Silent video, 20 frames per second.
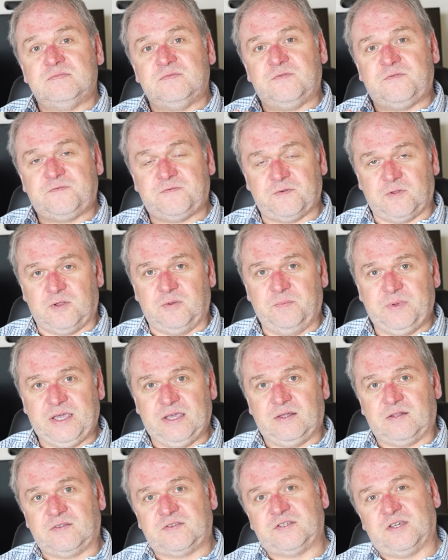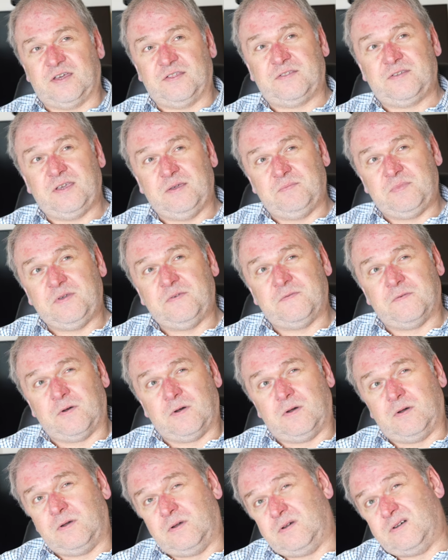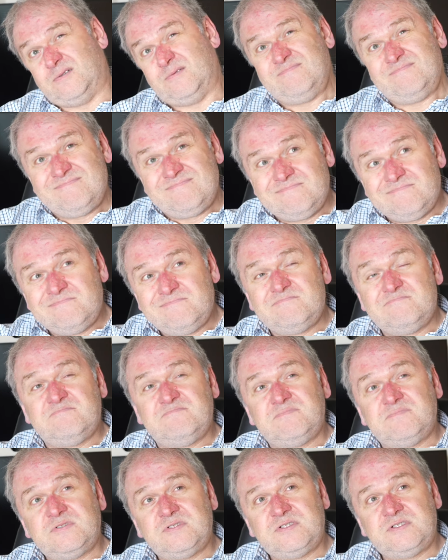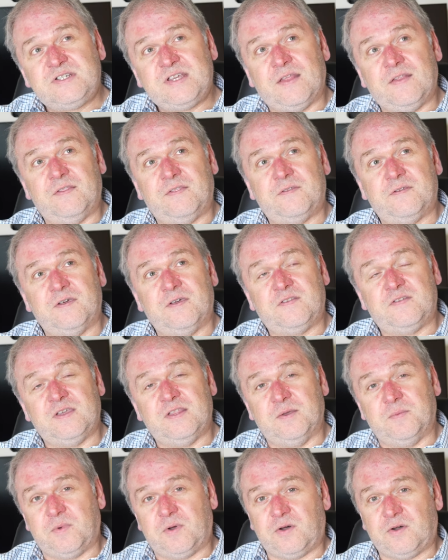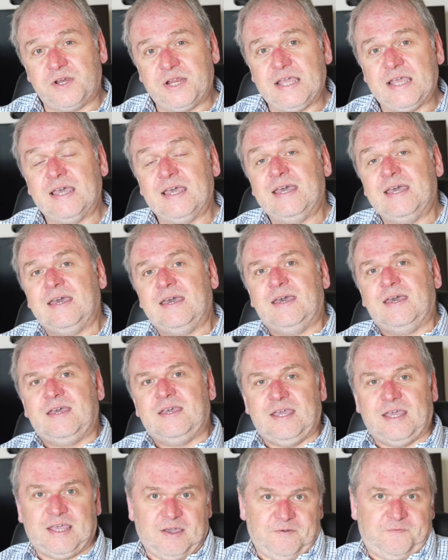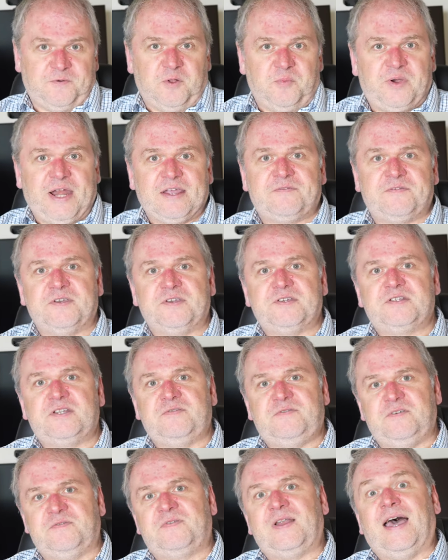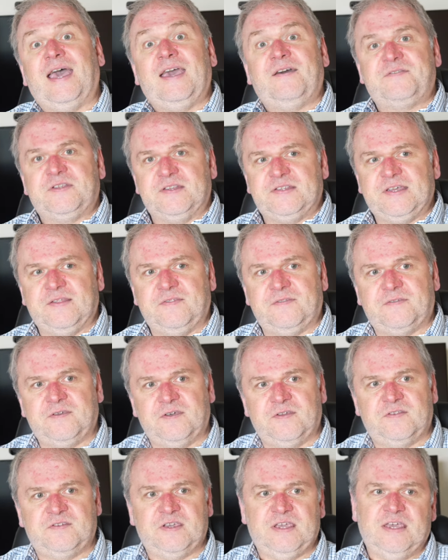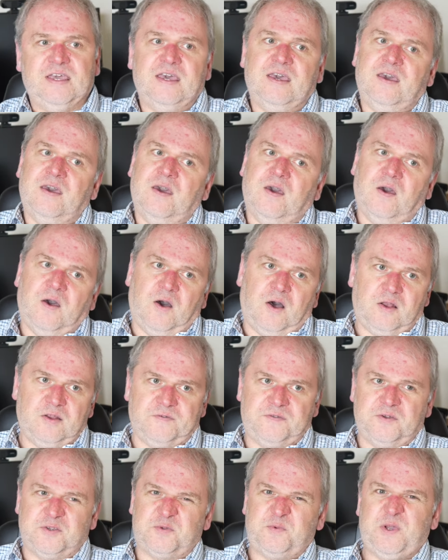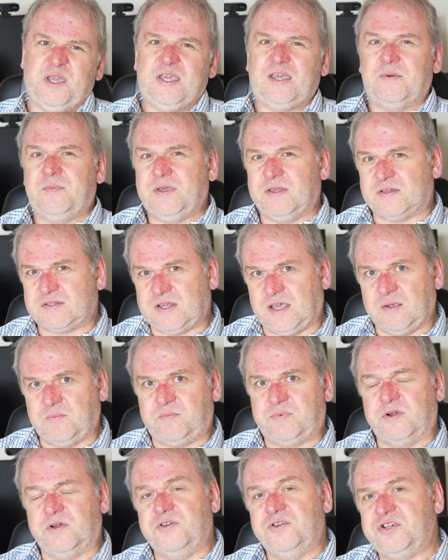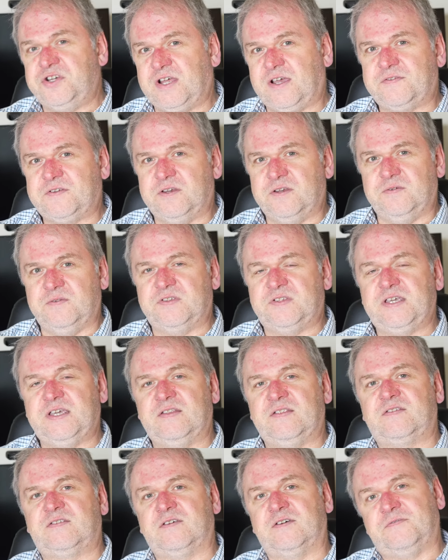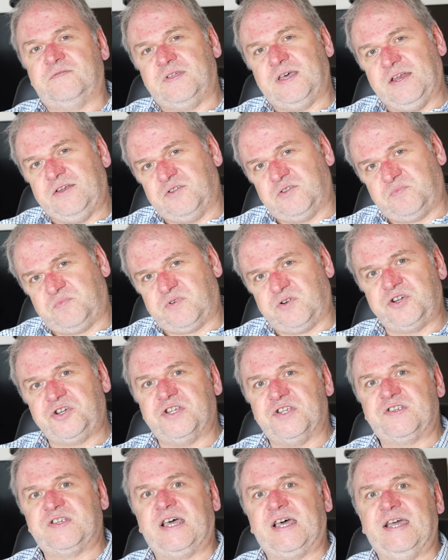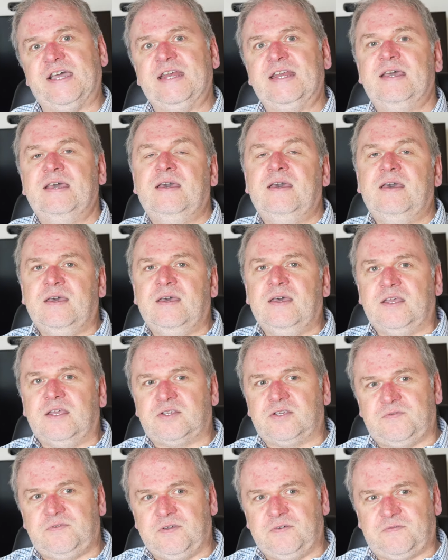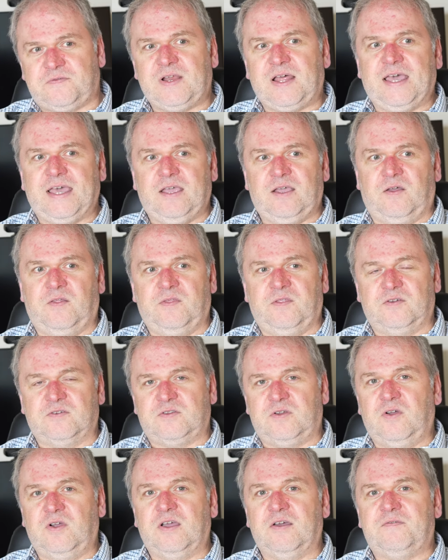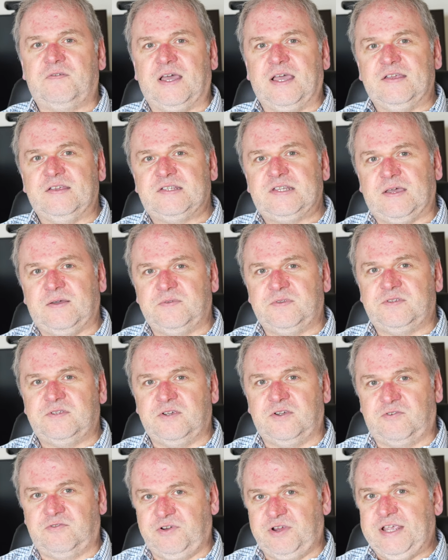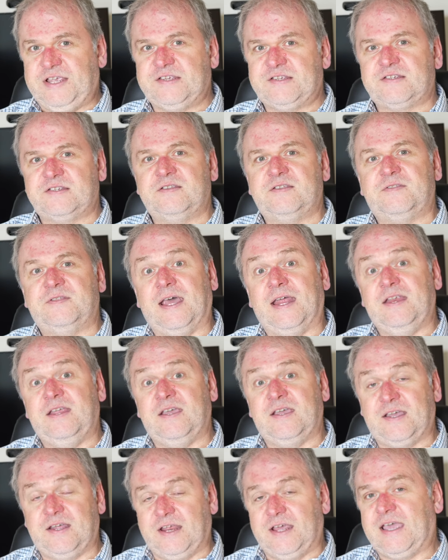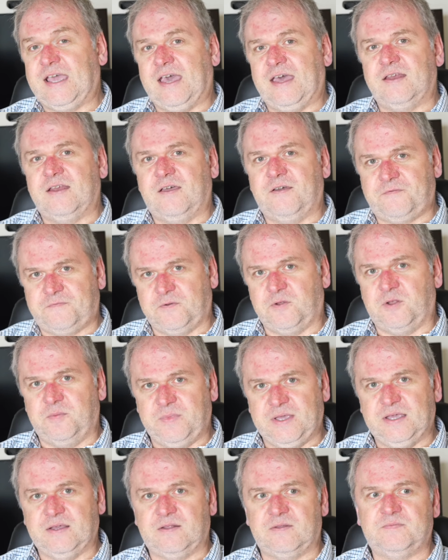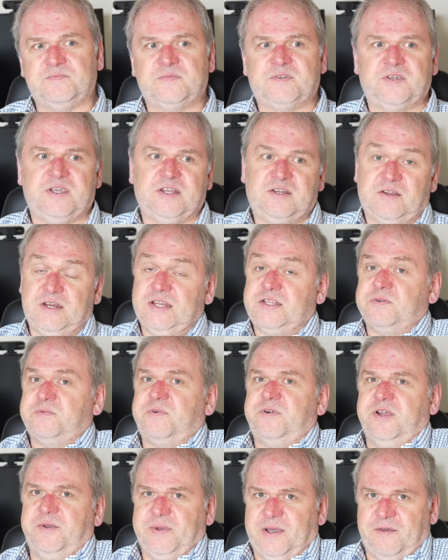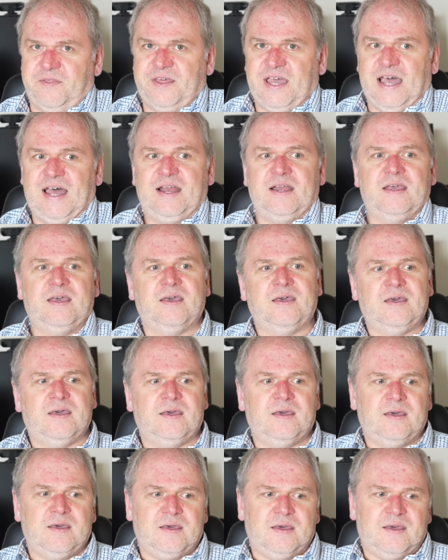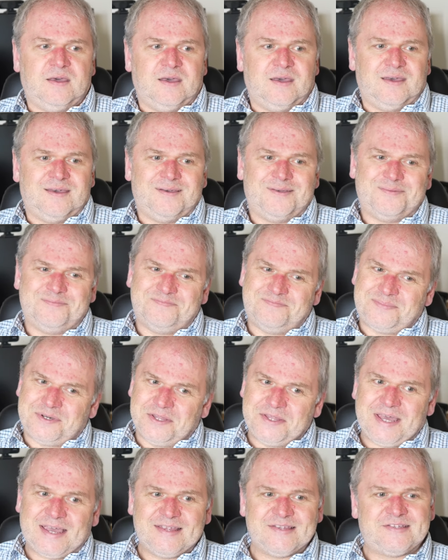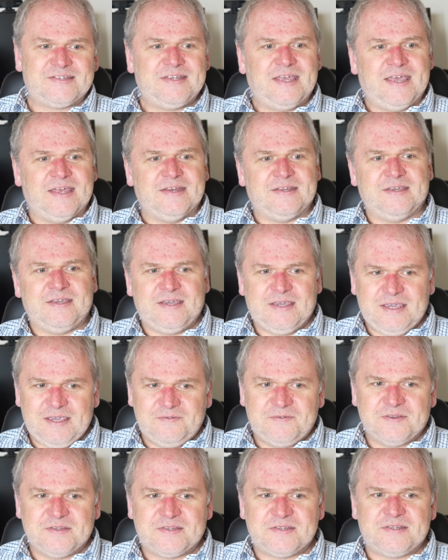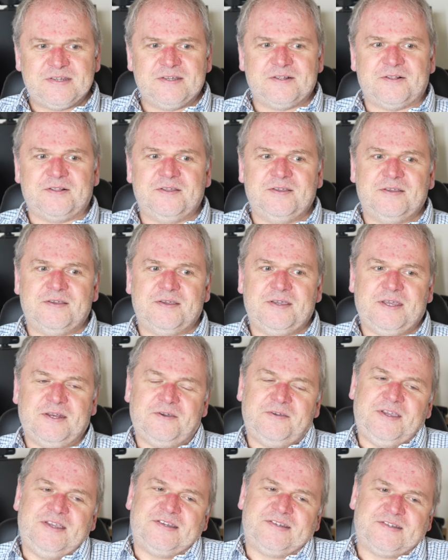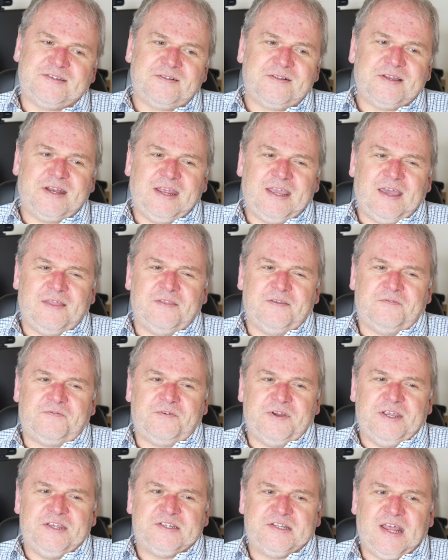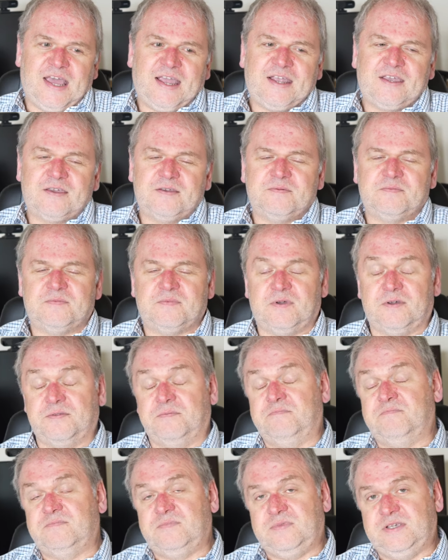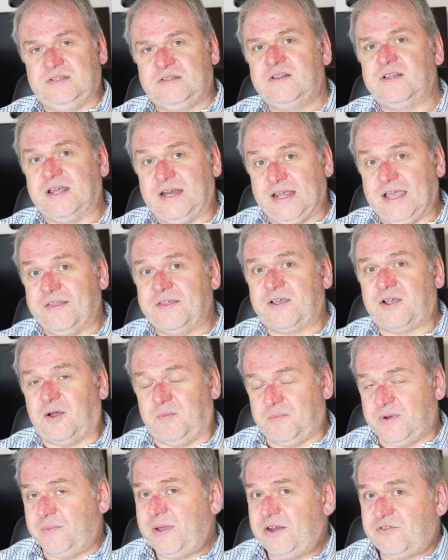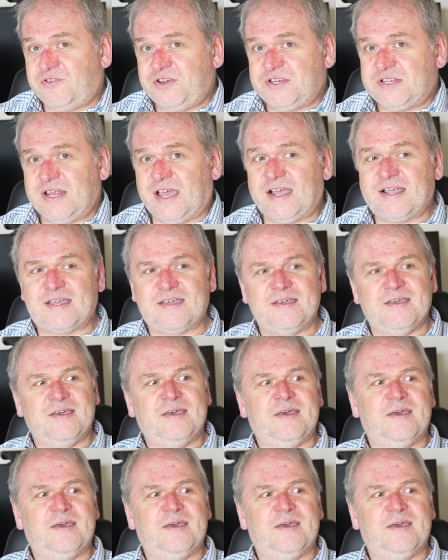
full meal. So I think before 10.30 in the morning, you get full breakfast. If you fly after 10.30, all of those weaker meals like brunch and afternoon tea and stuff, they're just brushed aside. So if you're flying on those longer flights down to Greece, then you're going to get a full meal. So you don't need to worry about that. That said, even still, you know, you're still going to get the free snack. Well, you're still going to get the complimentary snack